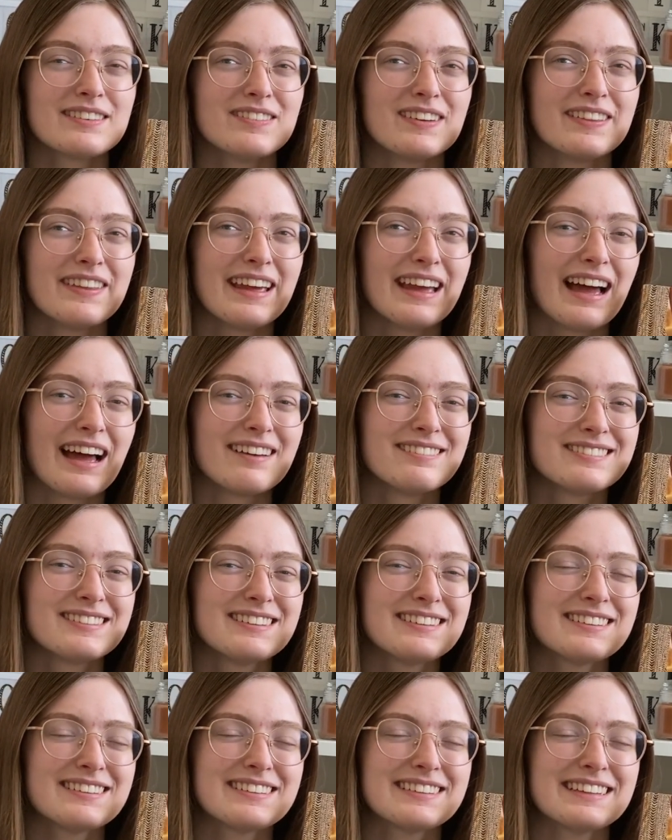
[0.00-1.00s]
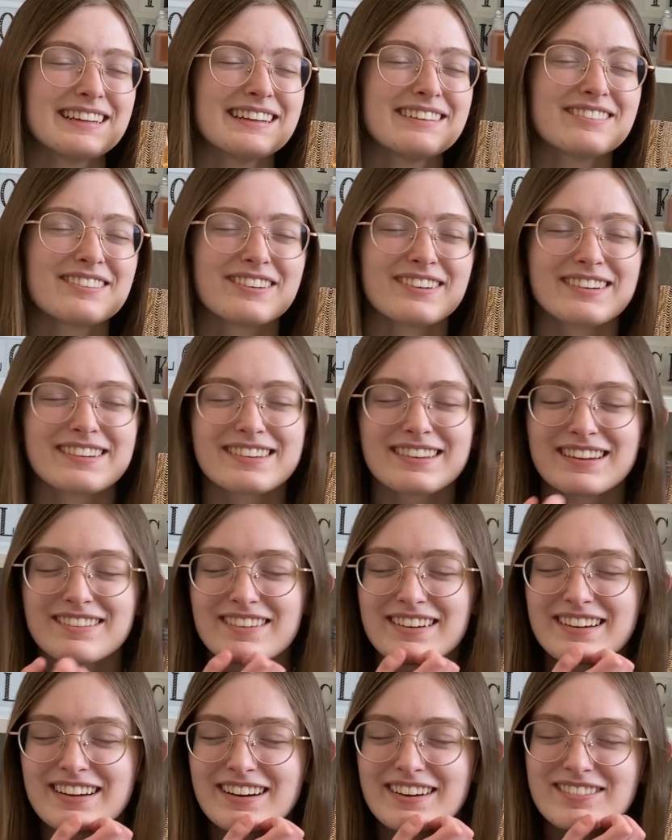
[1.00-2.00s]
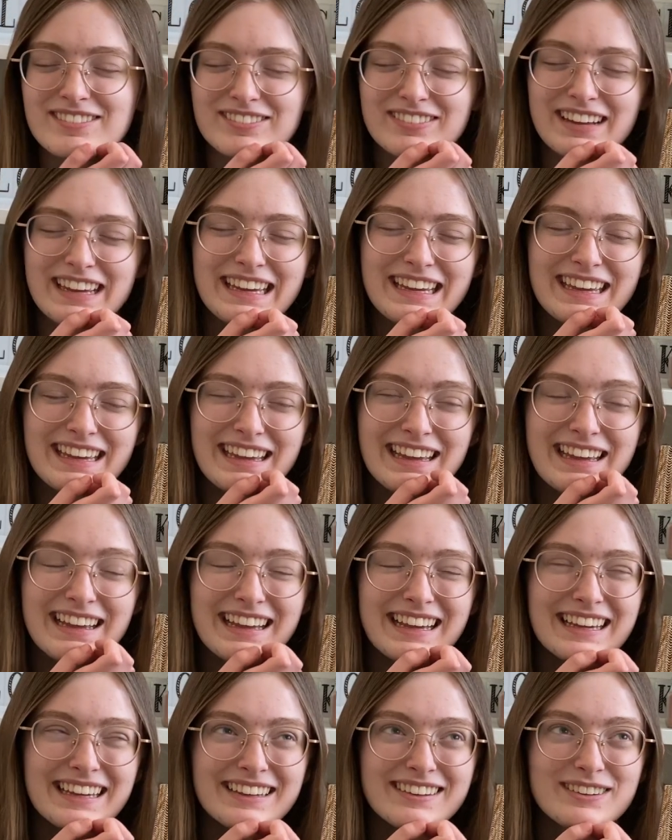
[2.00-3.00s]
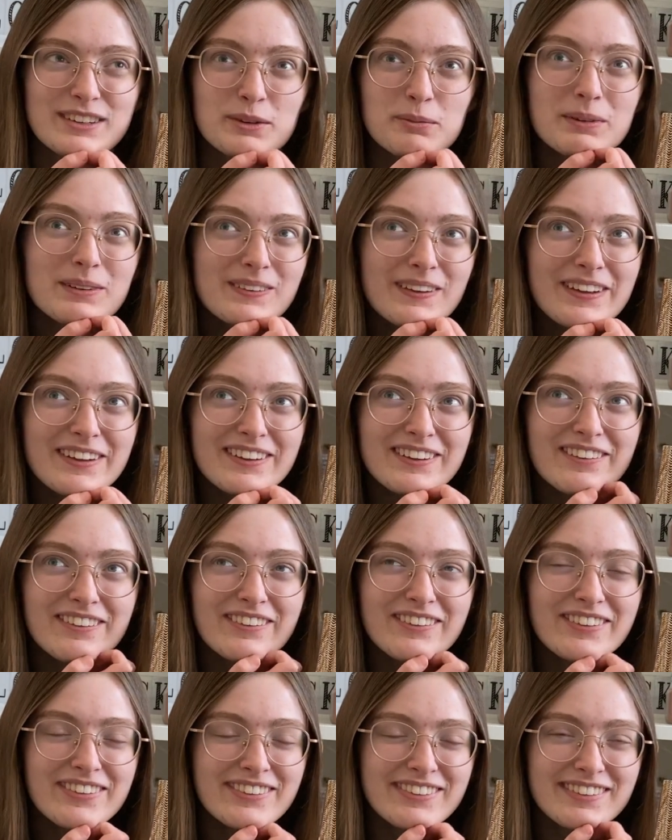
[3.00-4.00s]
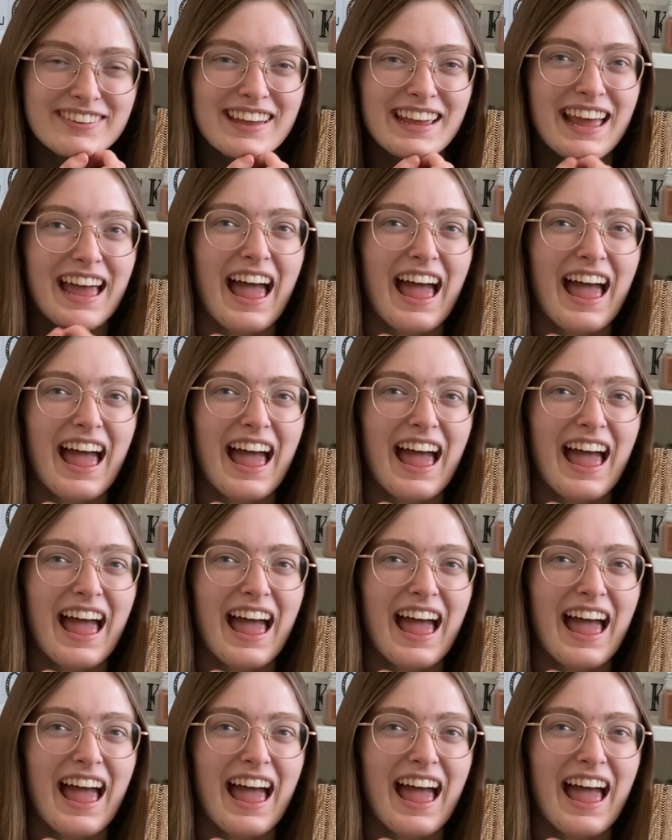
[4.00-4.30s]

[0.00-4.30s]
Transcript: but they have to, and then of course they become like super close.